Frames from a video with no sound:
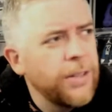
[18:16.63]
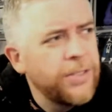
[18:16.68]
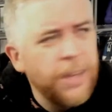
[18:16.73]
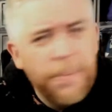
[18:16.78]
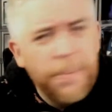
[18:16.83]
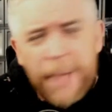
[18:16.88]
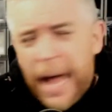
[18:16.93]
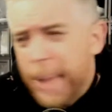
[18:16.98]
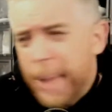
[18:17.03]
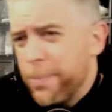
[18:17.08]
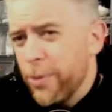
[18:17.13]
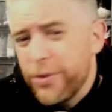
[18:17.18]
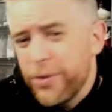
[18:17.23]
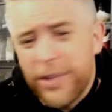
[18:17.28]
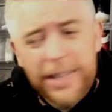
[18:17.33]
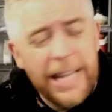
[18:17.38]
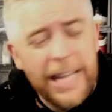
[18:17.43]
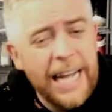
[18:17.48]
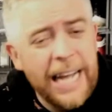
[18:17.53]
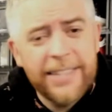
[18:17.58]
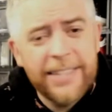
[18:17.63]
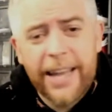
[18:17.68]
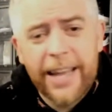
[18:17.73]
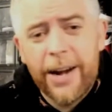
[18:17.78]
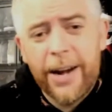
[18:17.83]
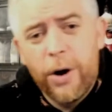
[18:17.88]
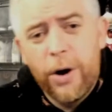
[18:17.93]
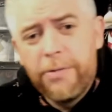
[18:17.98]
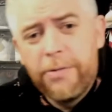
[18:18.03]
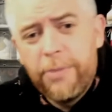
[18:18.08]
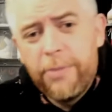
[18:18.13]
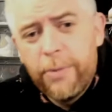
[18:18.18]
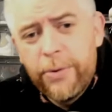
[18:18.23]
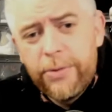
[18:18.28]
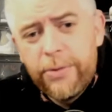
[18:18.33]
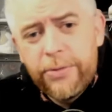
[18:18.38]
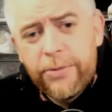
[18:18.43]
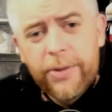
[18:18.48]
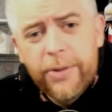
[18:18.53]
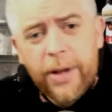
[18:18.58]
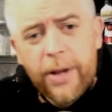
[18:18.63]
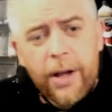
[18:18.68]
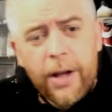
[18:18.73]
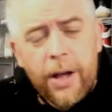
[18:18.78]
And something happened with the lights. I don't know if it was